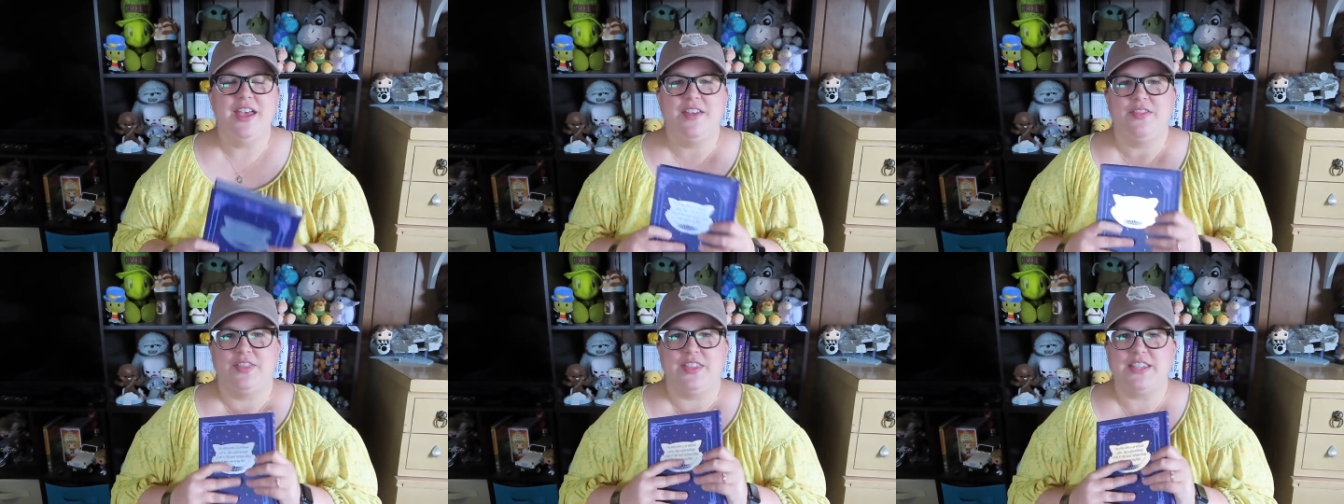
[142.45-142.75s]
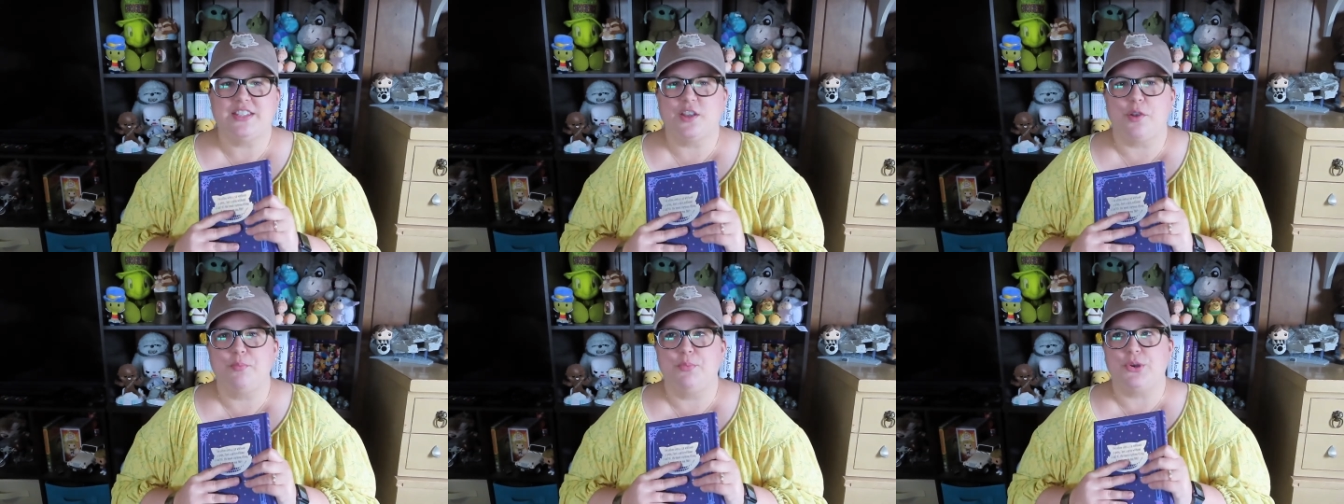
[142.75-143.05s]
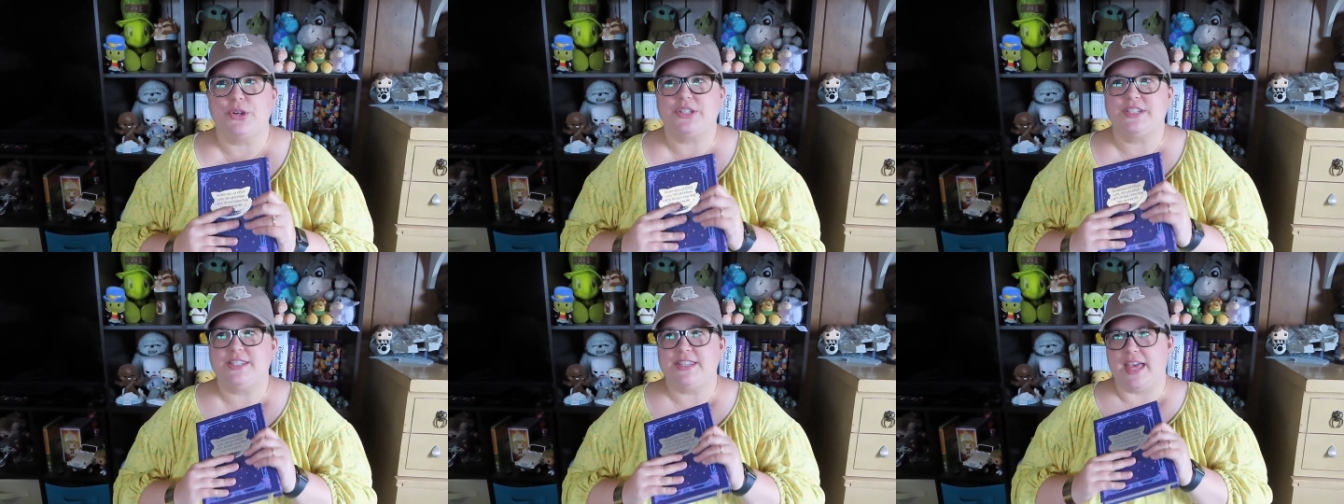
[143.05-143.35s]
These are
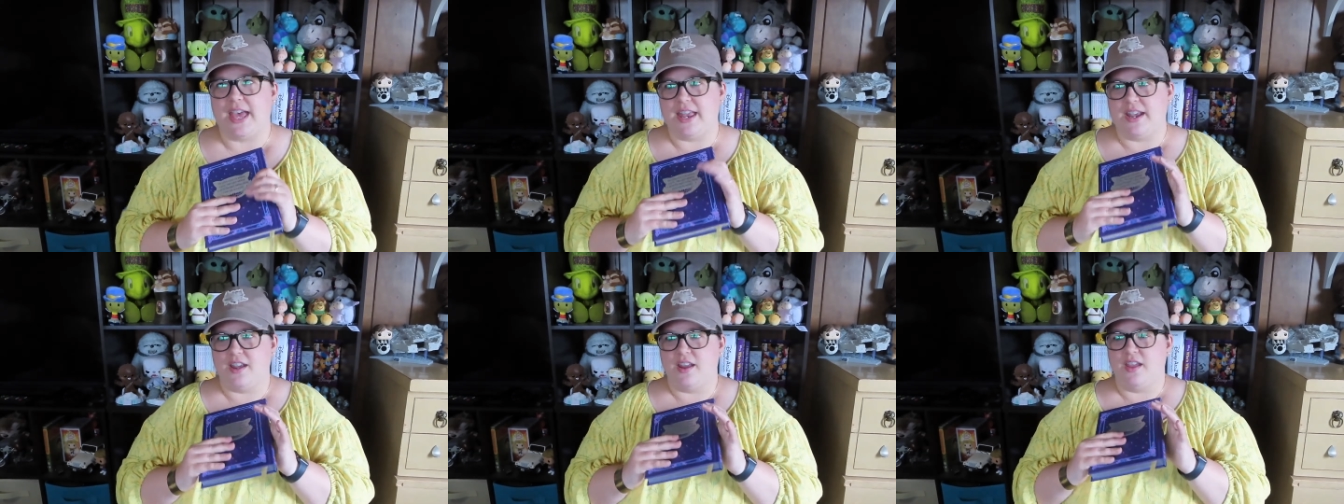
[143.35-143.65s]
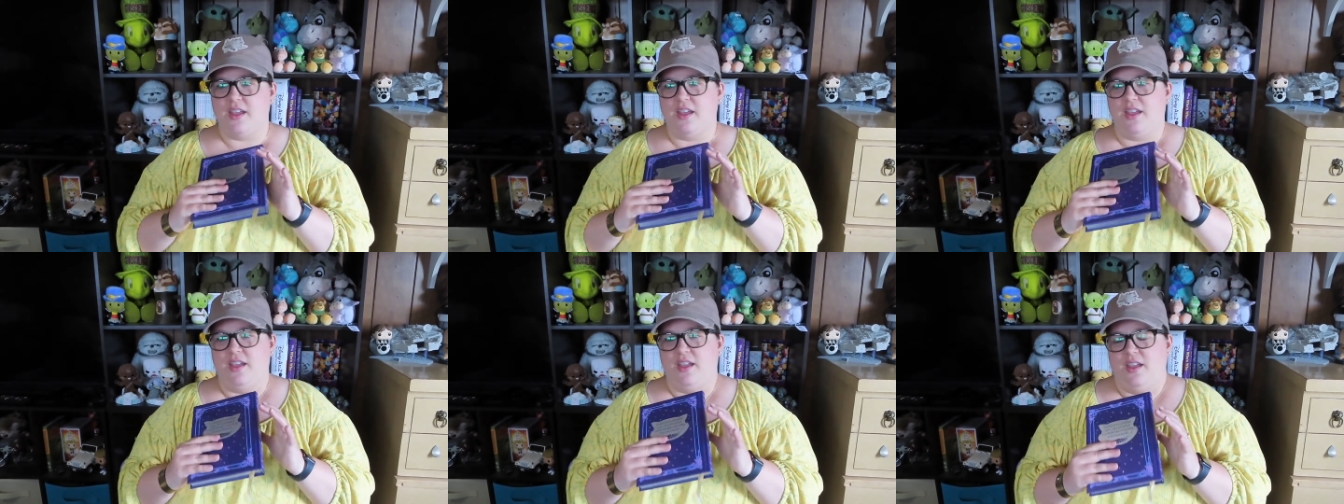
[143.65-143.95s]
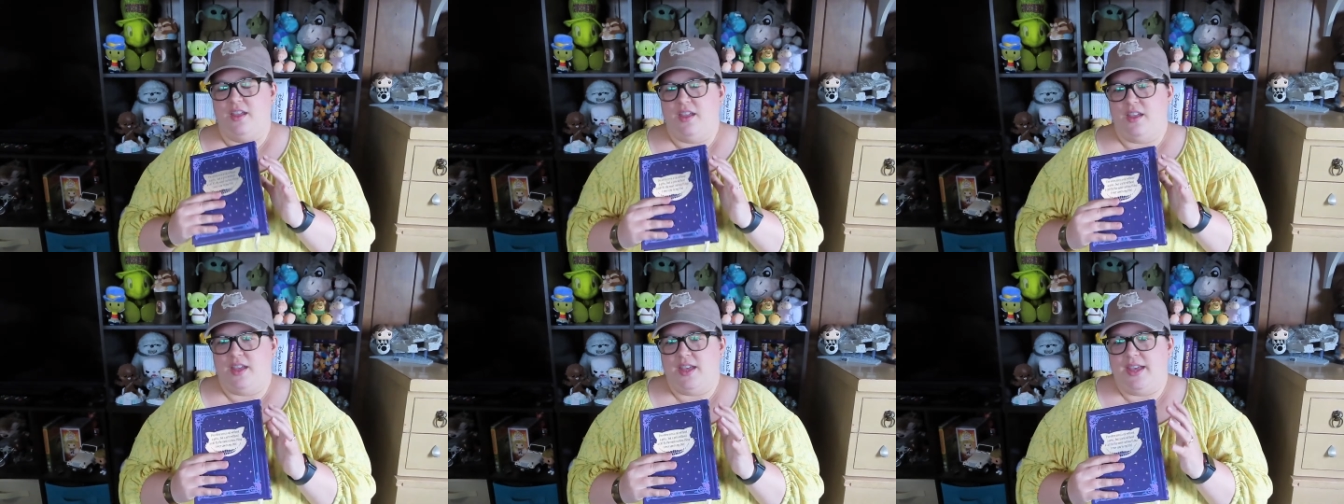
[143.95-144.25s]
books that
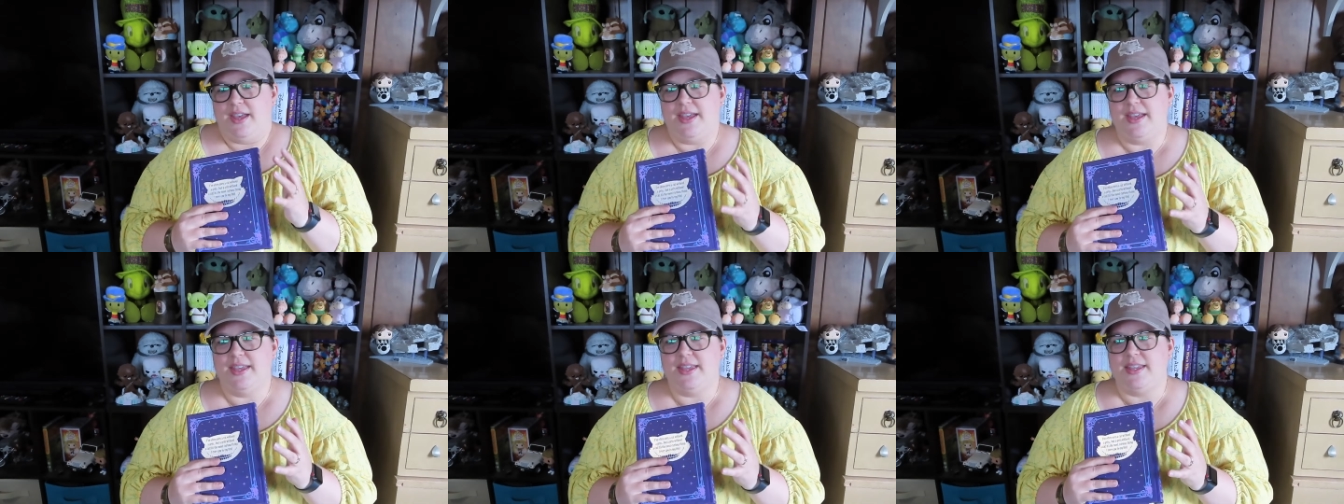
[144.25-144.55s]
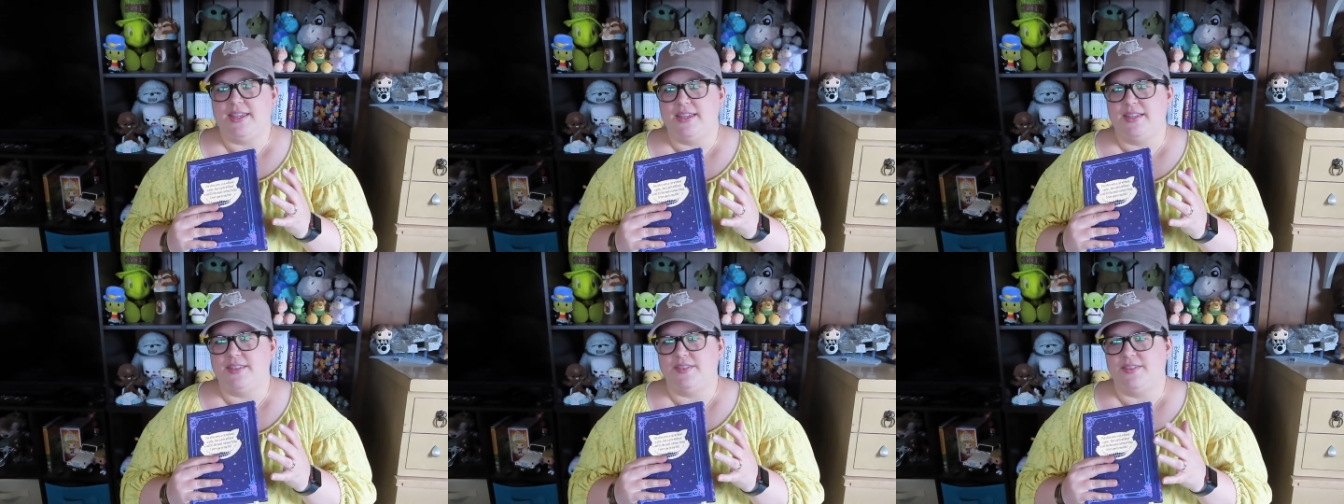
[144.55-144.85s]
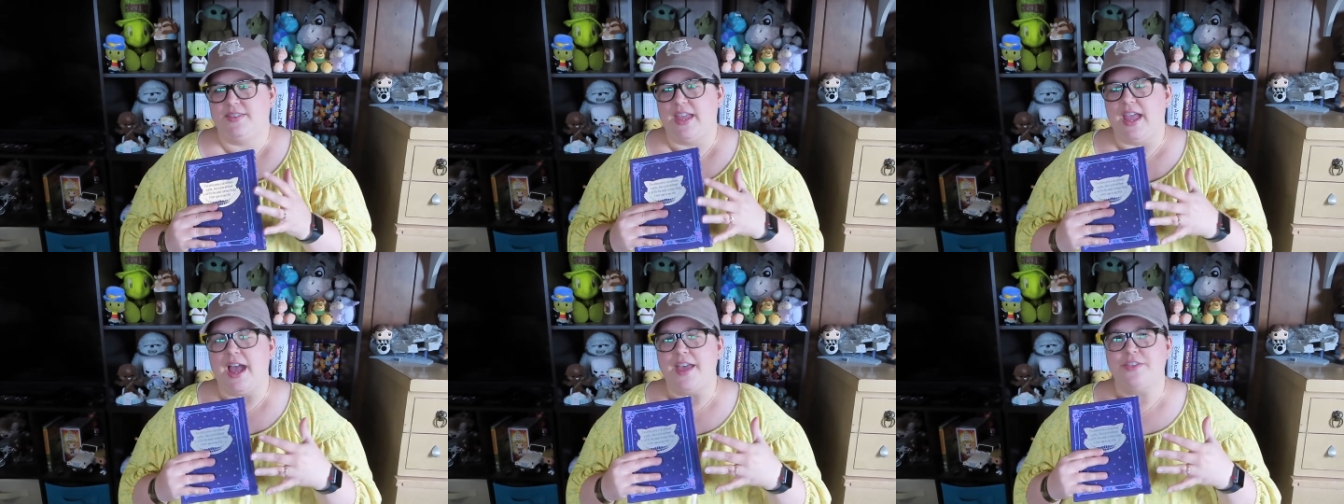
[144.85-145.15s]

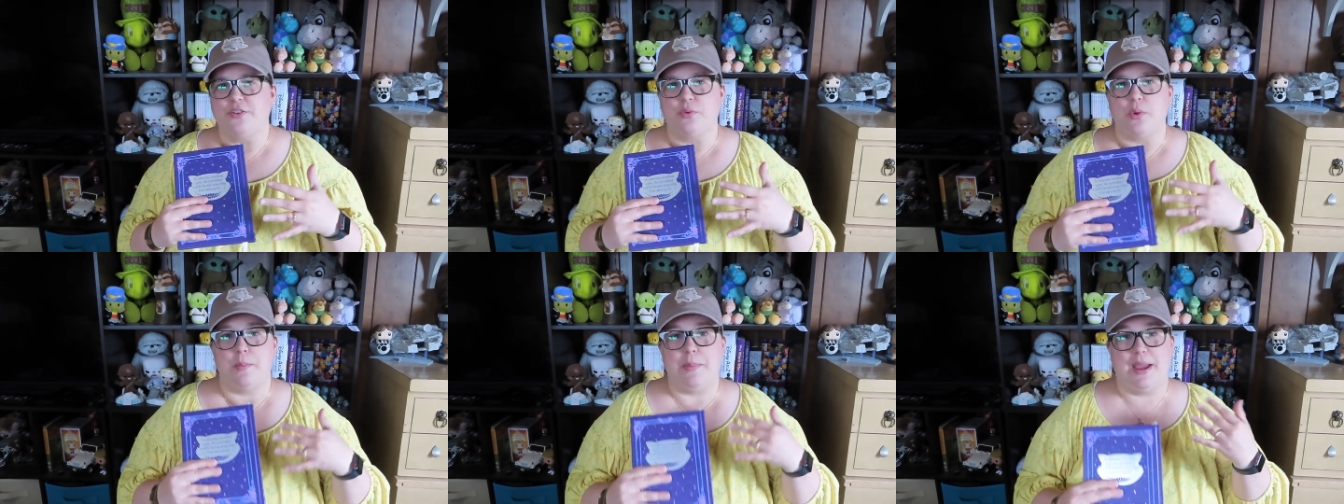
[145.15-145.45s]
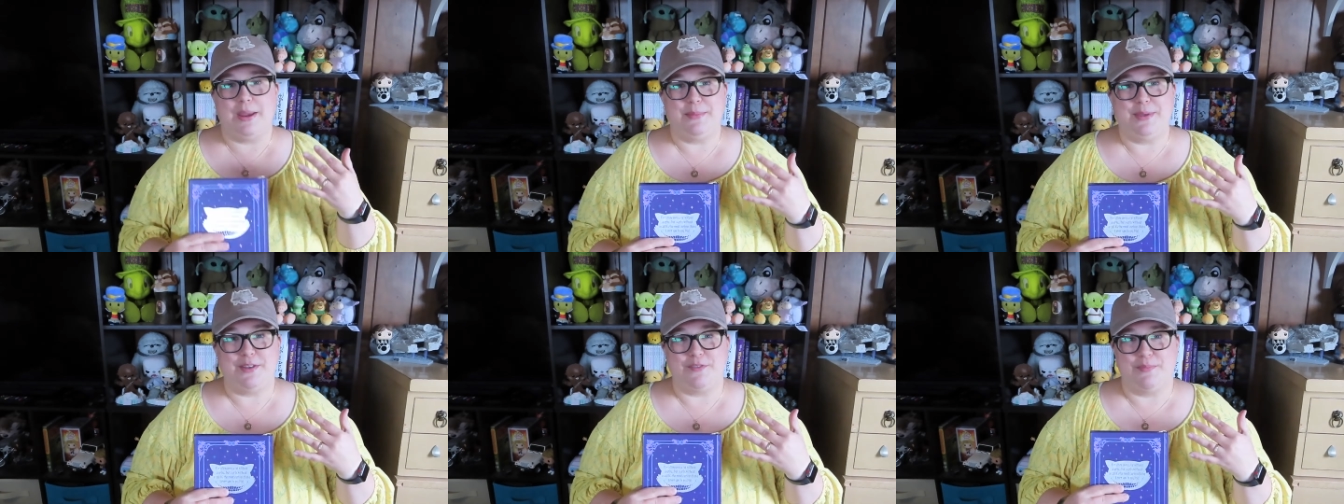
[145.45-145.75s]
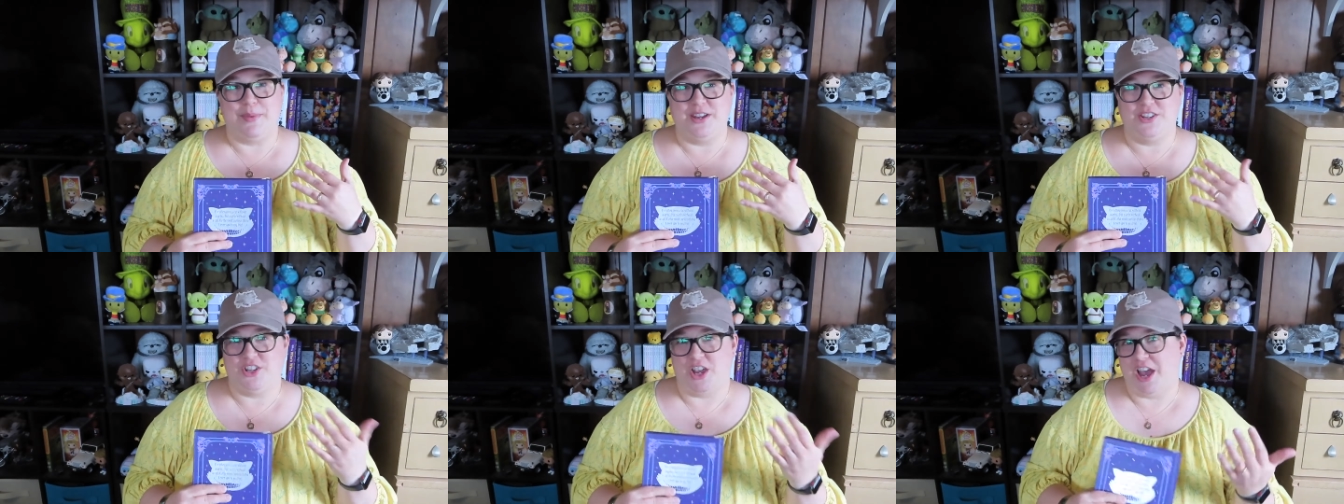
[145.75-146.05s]
they either remind me of
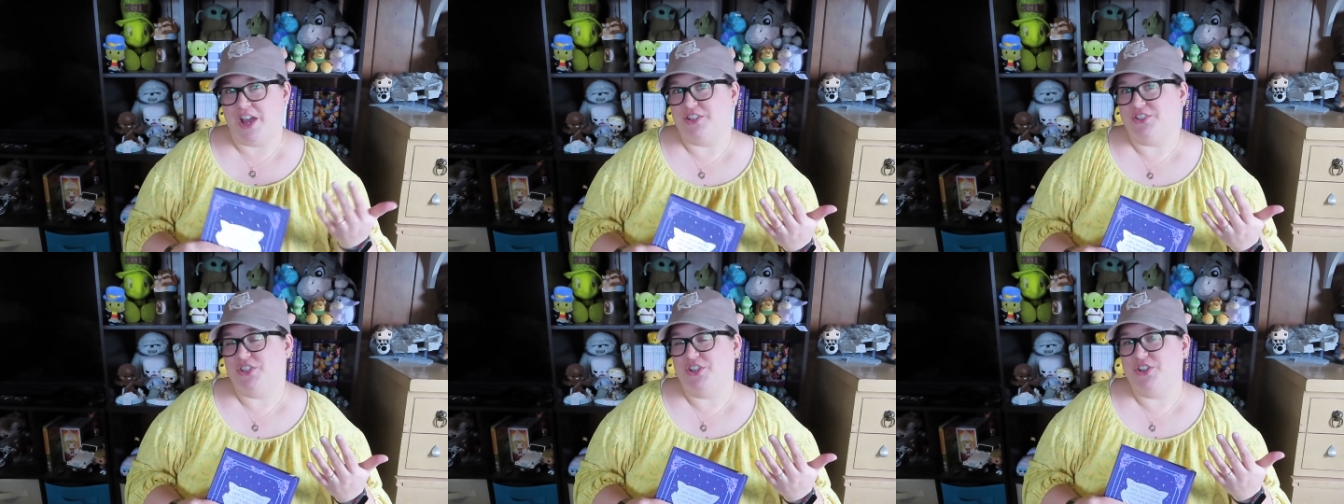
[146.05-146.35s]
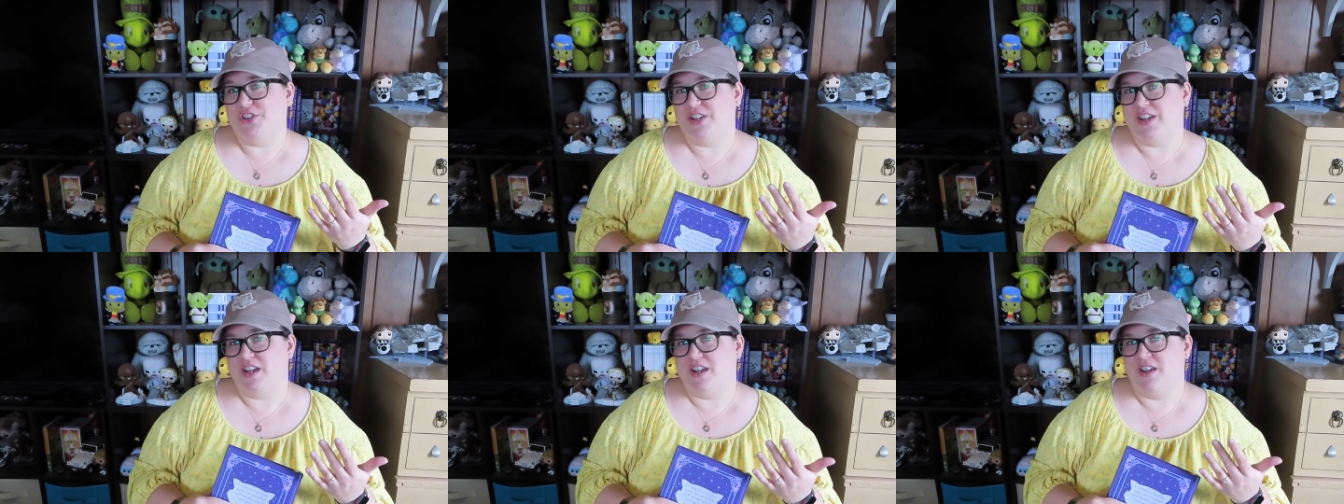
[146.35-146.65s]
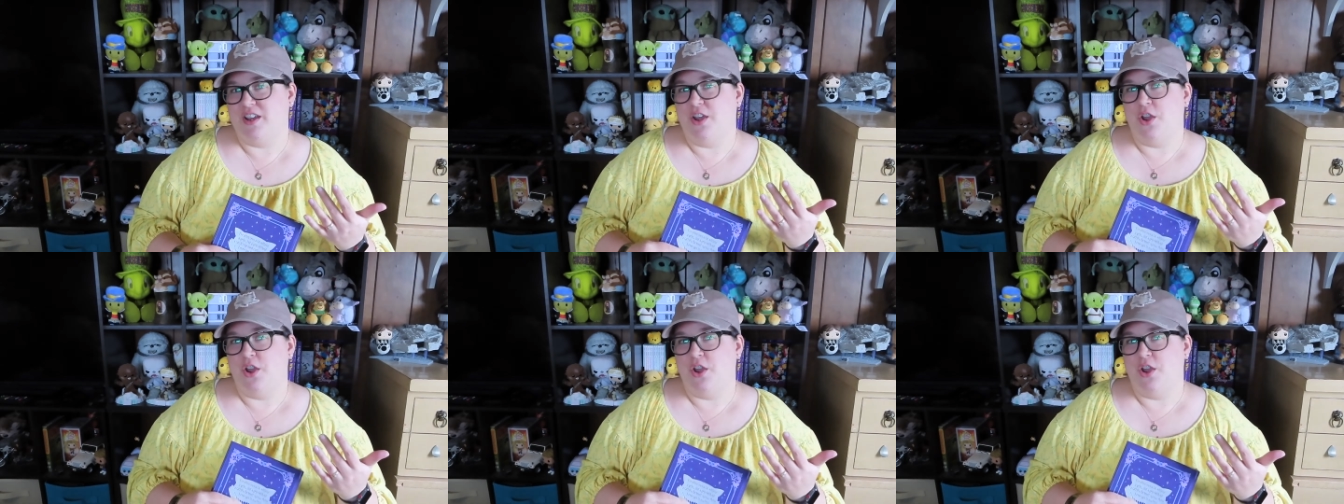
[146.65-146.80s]
my childhood